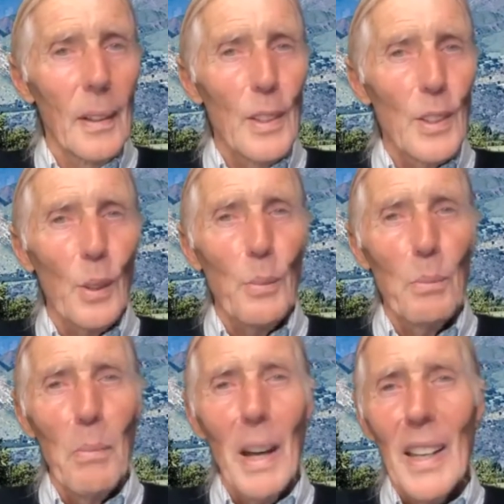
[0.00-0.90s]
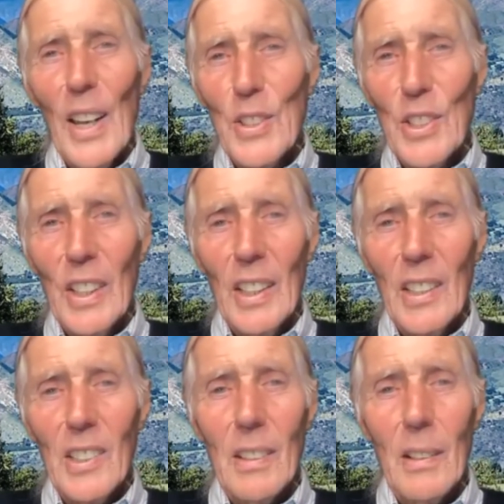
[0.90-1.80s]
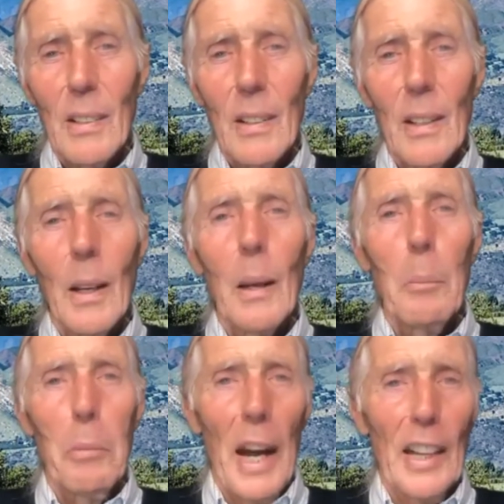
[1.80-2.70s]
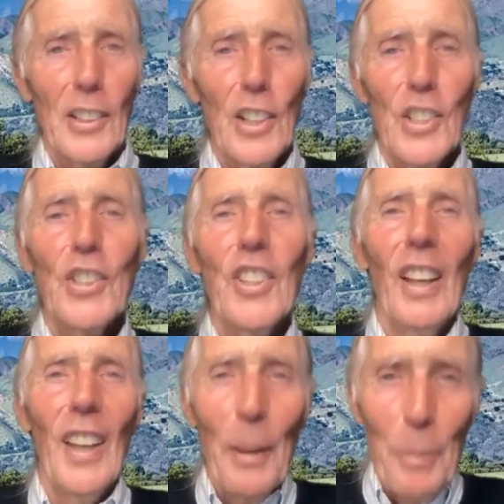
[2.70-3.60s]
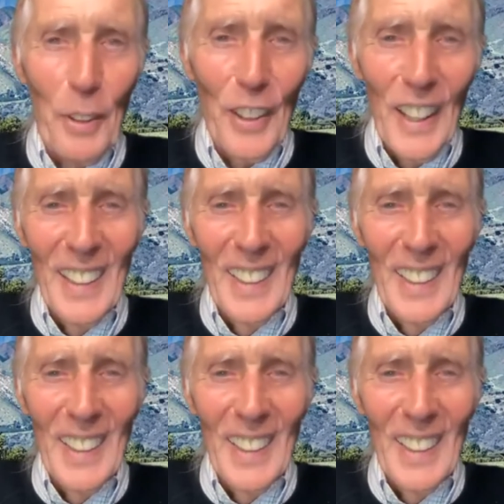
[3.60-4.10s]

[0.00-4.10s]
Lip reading: So my answer is practice telepathy.